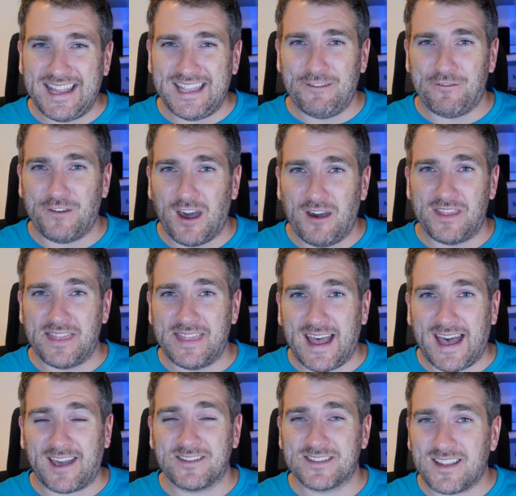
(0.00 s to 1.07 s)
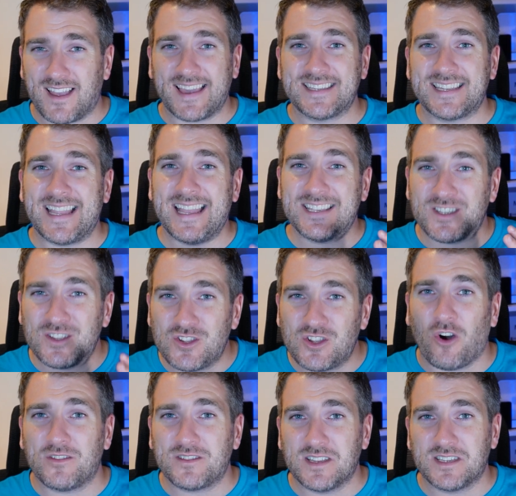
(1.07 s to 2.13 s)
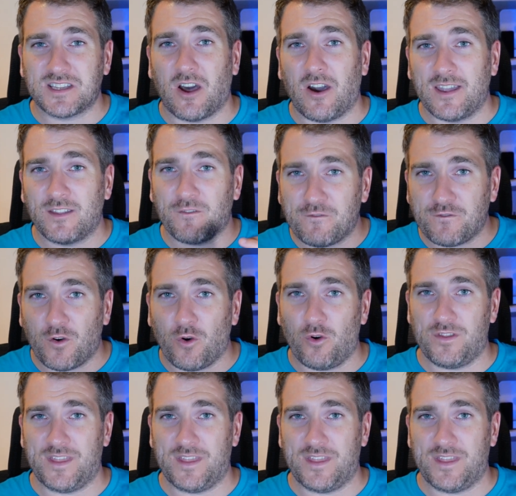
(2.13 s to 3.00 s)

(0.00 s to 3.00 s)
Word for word: any further than that because like I said, it's not designed for